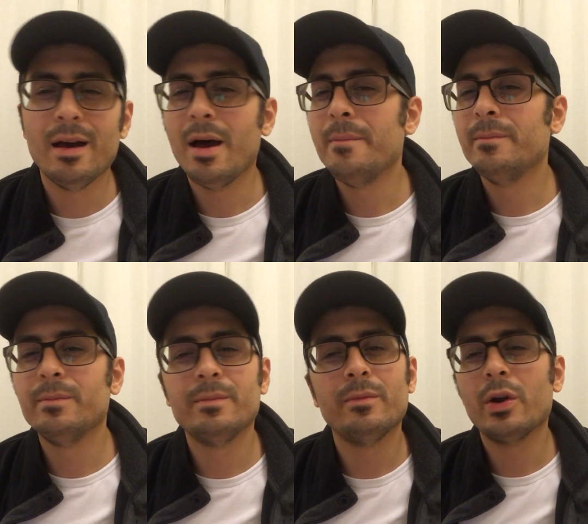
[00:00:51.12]

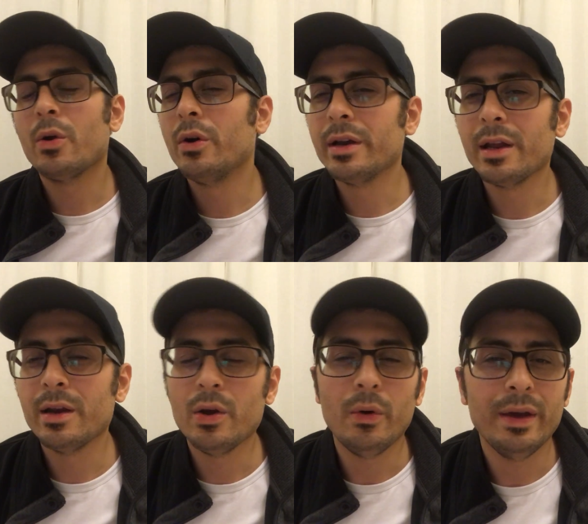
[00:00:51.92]
I'm
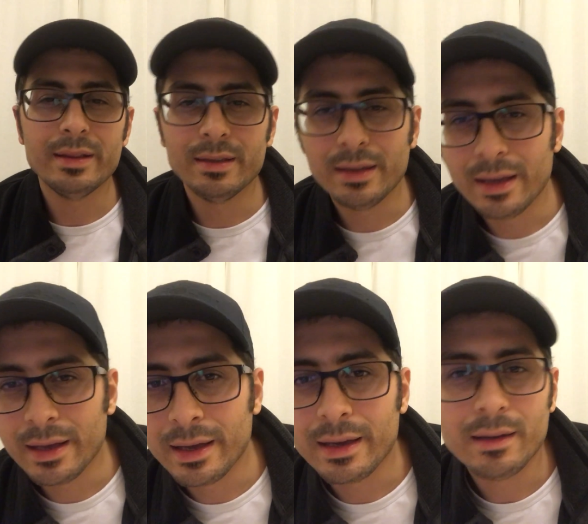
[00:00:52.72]
recording, no
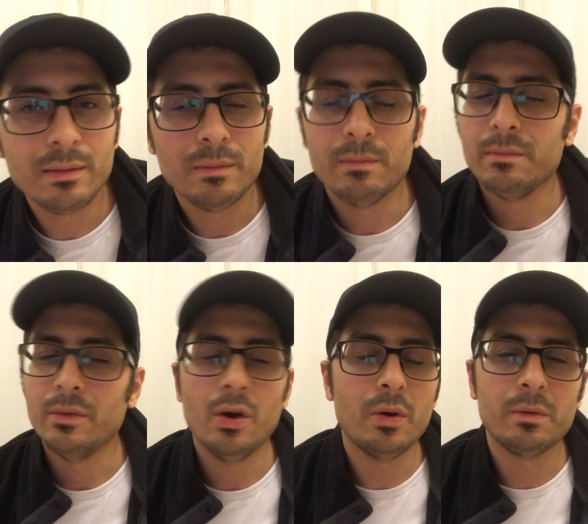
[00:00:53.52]
editing,
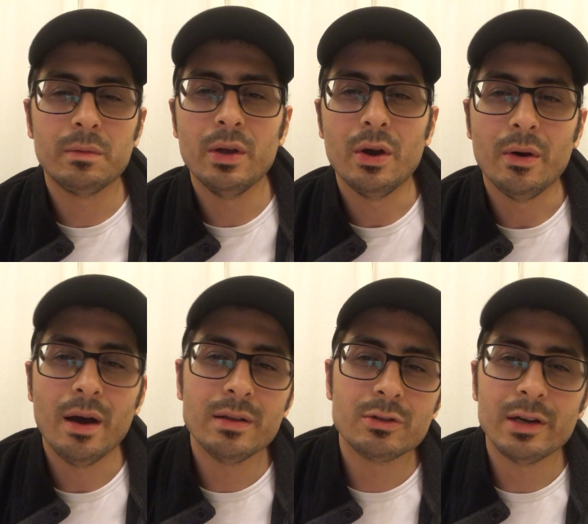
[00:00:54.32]
no.
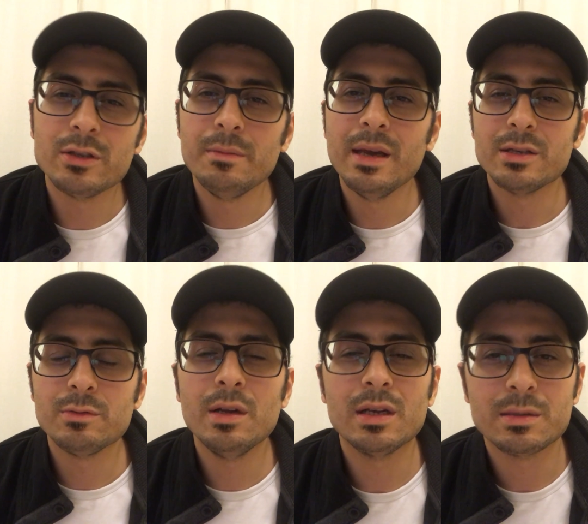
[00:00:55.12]
I try to be
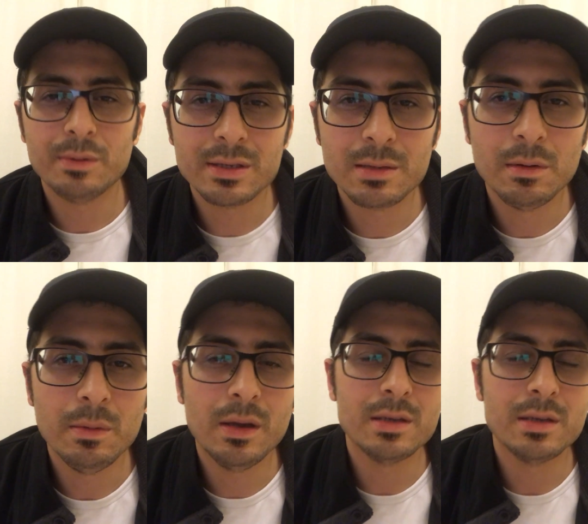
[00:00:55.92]
as real as possible